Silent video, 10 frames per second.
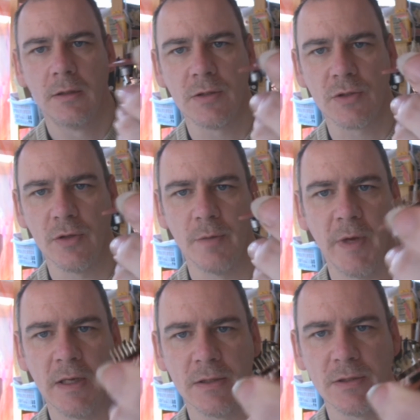It's got the
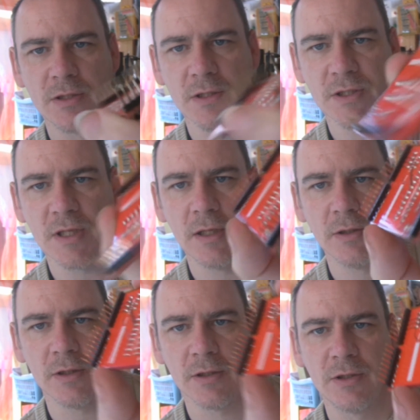pins,
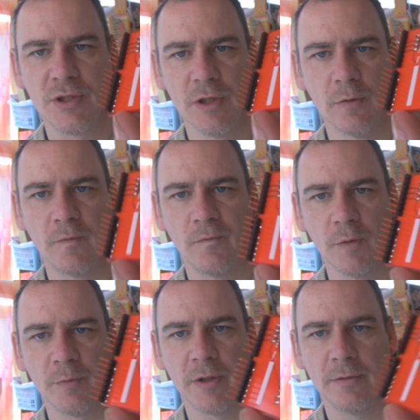standard shield
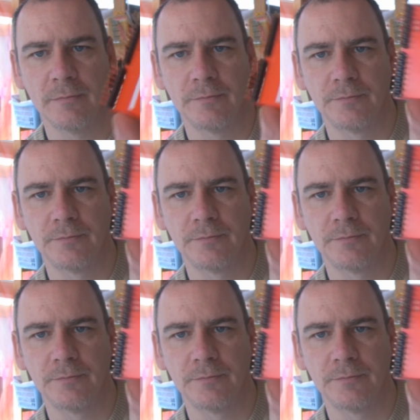footprint,